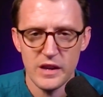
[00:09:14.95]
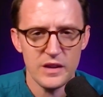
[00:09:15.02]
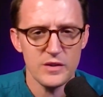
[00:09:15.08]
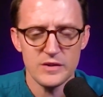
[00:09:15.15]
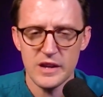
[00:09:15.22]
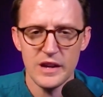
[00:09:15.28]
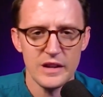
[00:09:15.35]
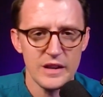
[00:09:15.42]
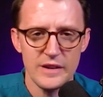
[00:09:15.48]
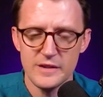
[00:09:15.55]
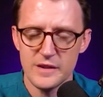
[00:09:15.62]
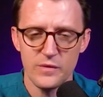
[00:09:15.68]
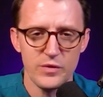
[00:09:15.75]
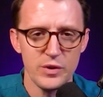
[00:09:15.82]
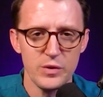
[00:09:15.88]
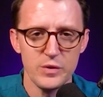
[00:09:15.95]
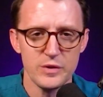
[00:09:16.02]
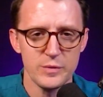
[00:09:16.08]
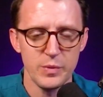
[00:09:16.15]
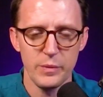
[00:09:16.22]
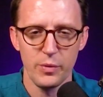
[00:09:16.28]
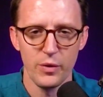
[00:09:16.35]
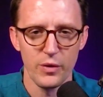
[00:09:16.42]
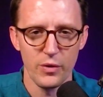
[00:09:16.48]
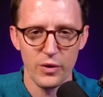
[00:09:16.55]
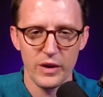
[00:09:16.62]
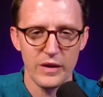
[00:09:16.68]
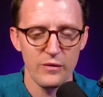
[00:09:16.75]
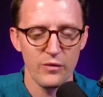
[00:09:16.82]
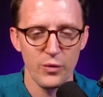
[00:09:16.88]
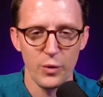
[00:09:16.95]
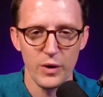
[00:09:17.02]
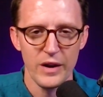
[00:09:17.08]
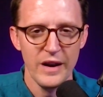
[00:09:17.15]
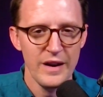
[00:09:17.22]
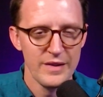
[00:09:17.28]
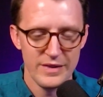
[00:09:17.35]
Like you said, ease of use. People are looking for